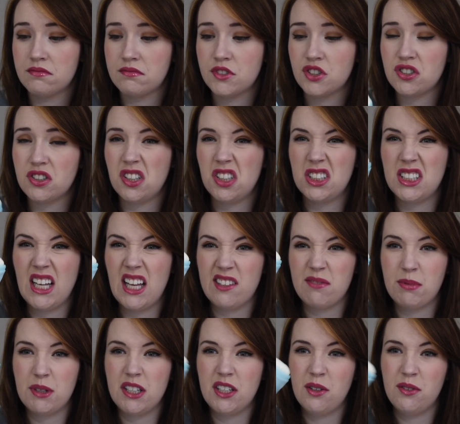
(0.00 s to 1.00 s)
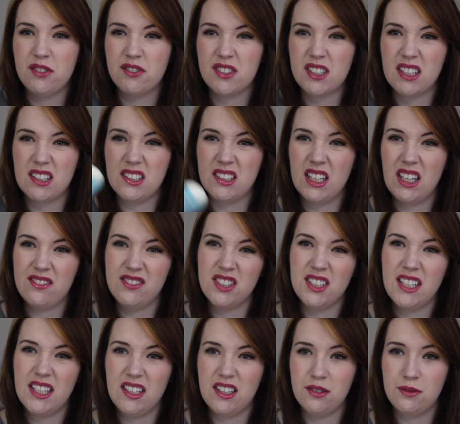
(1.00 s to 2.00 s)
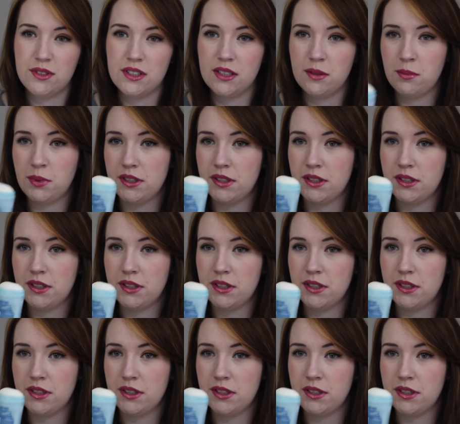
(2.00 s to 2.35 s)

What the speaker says: There's a little left, but you know when there's like a little left, you can't use it.